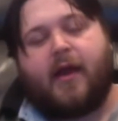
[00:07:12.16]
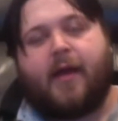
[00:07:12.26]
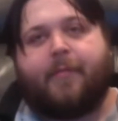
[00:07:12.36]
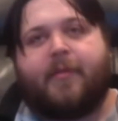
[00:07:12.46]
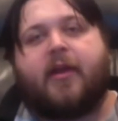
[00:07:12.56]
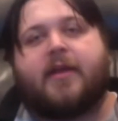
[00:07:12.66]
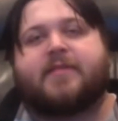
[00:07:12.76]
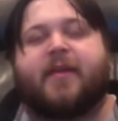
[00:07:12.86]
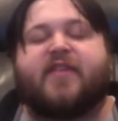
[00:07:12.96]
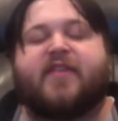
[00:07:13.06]
There is a
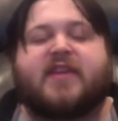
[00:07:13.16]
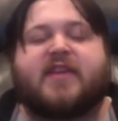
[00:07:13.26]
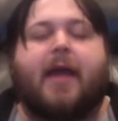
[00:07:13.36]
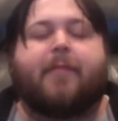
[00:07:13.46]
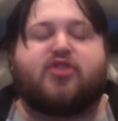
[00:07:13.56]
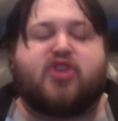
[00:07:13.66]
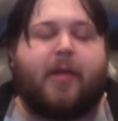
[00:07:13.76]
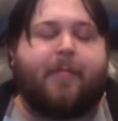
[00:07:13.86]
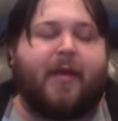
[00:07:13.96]
bit of a time jump.